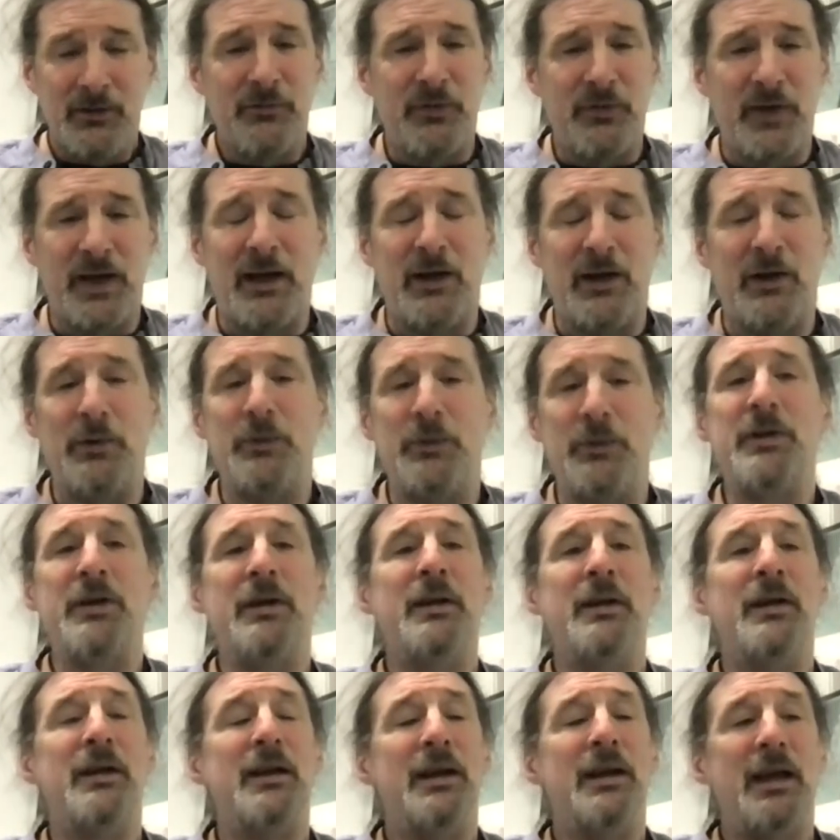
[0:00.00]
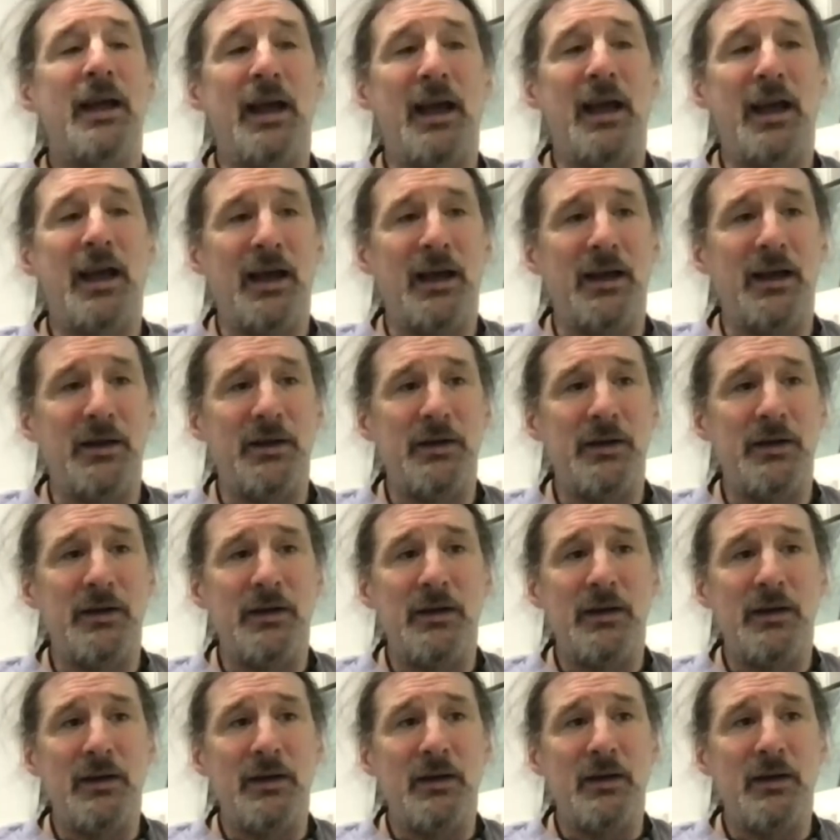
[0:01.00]
found. And
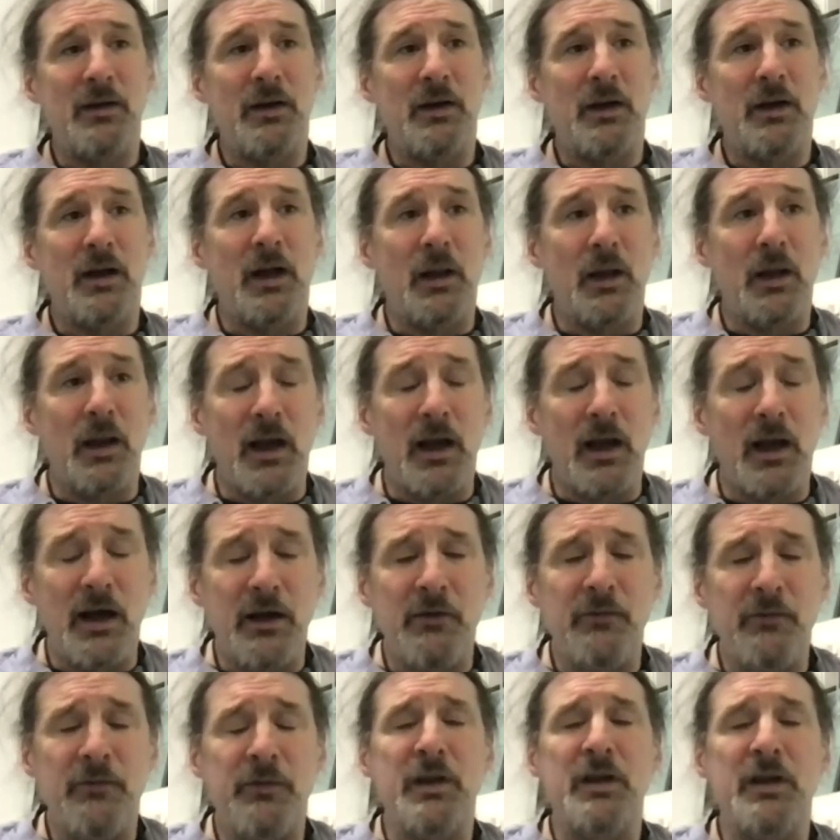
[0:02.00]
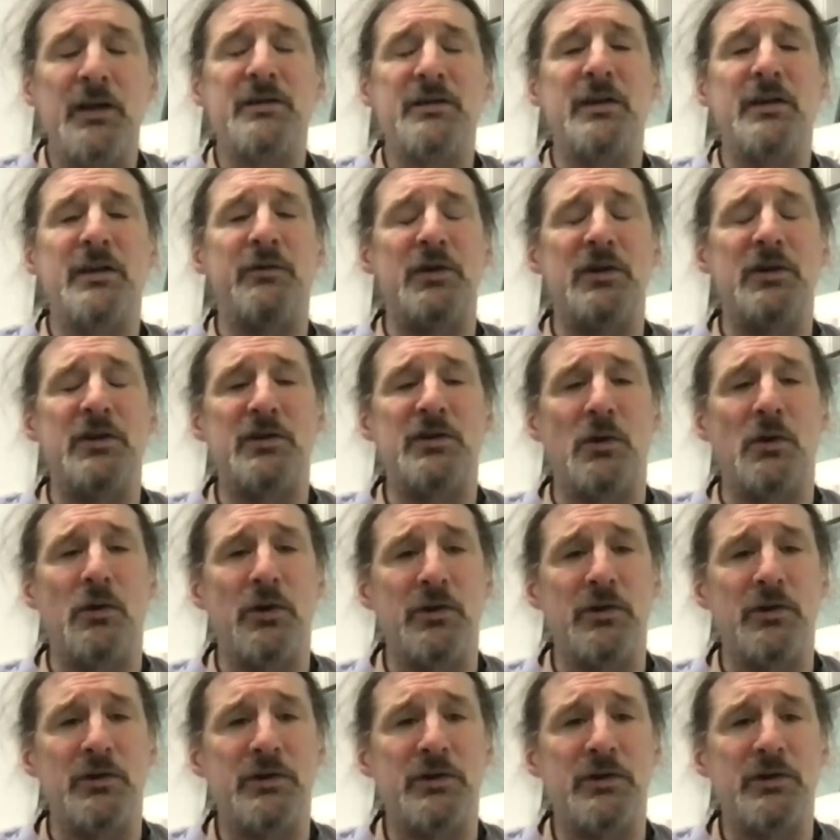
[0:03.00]
a lot of these different
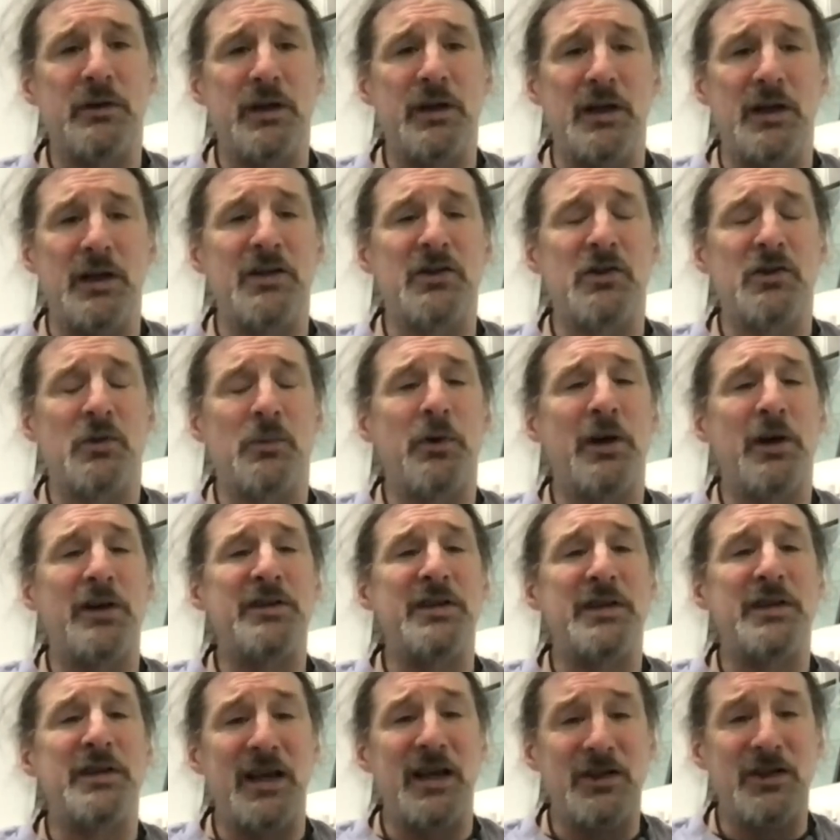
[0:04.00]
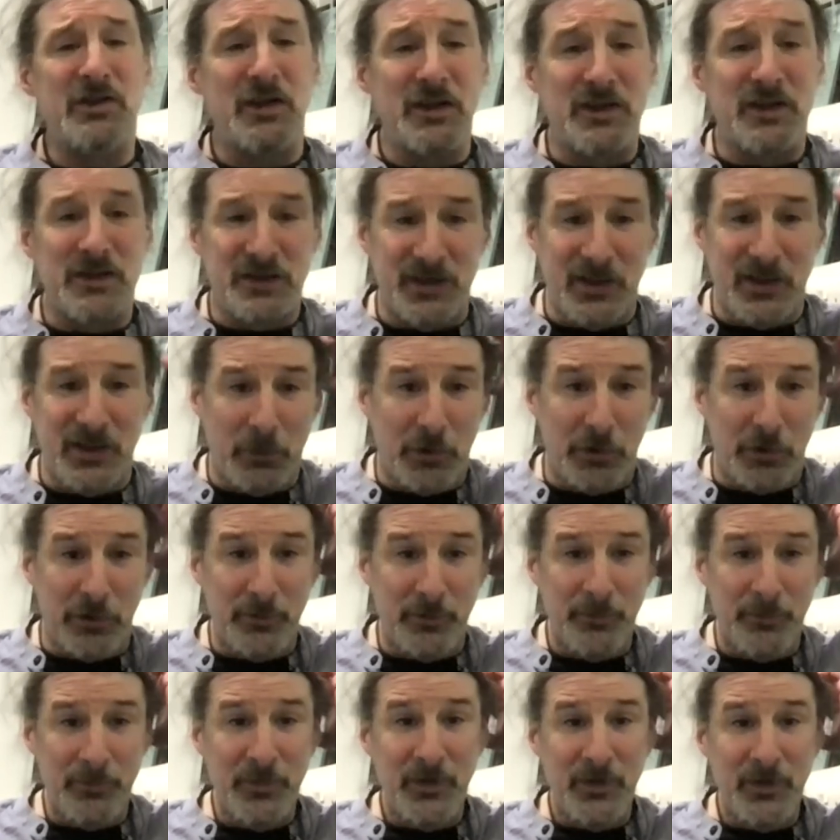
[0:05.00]
disorders, the initial presentation is similar.
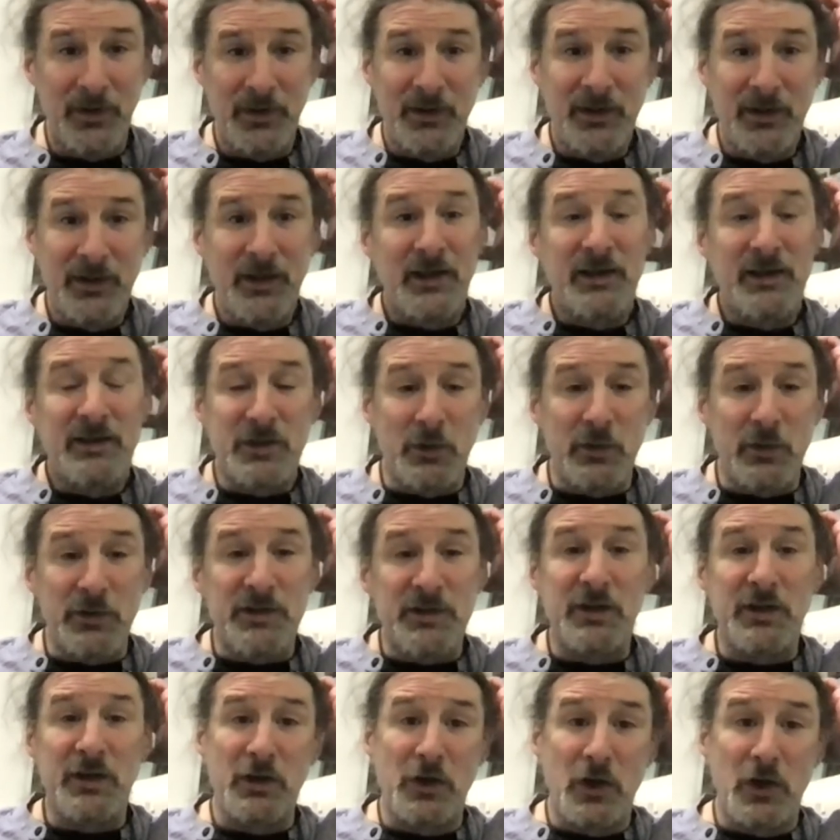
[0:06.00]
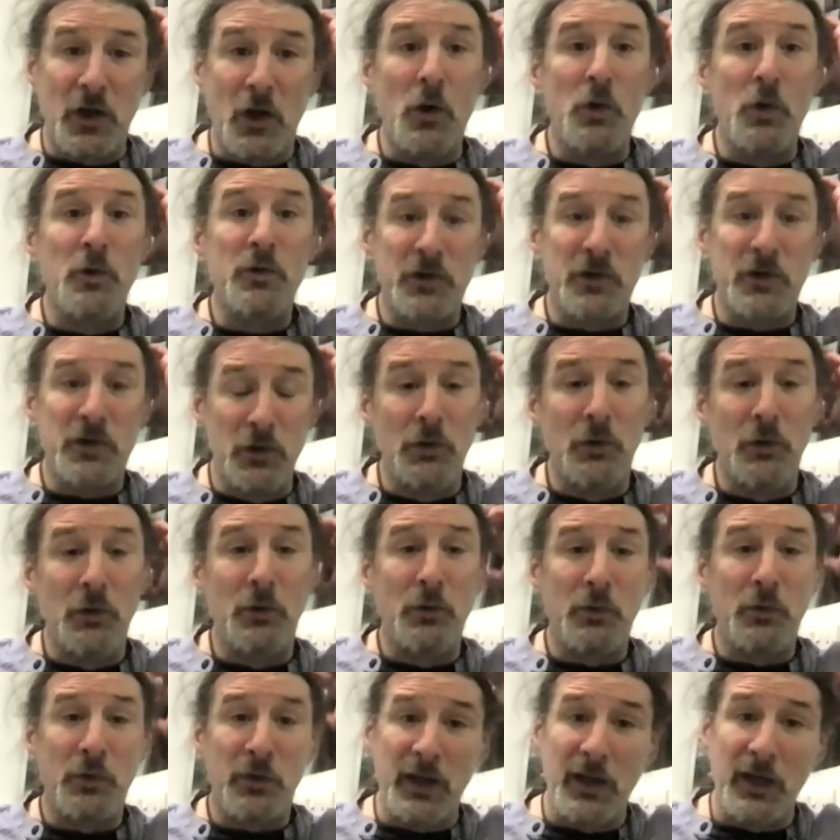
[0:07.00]
Mm. So it's the go
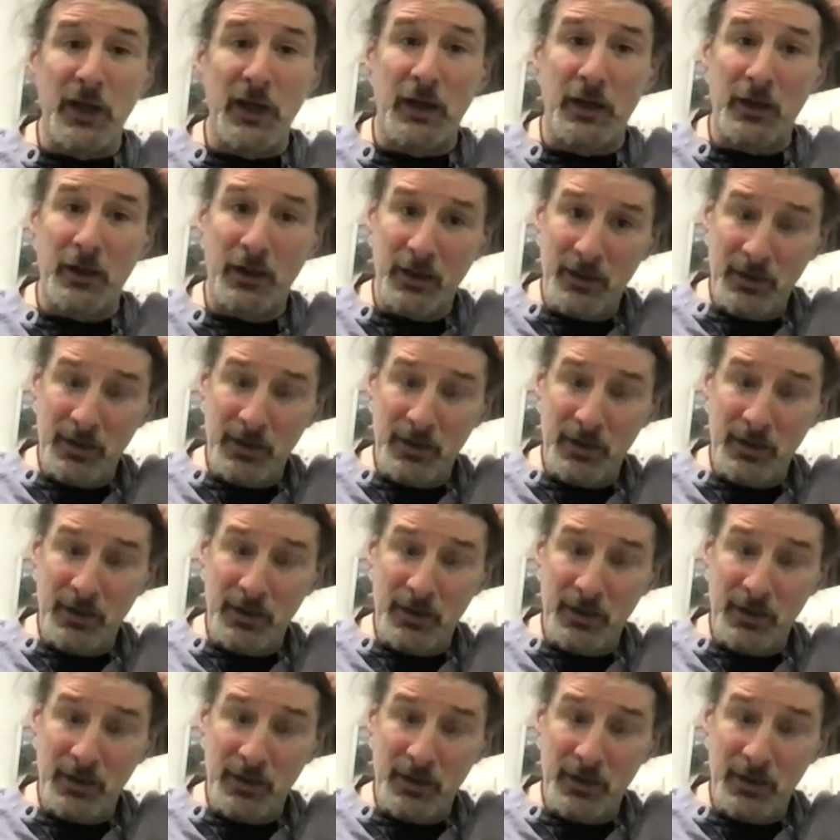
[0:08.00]
to thing.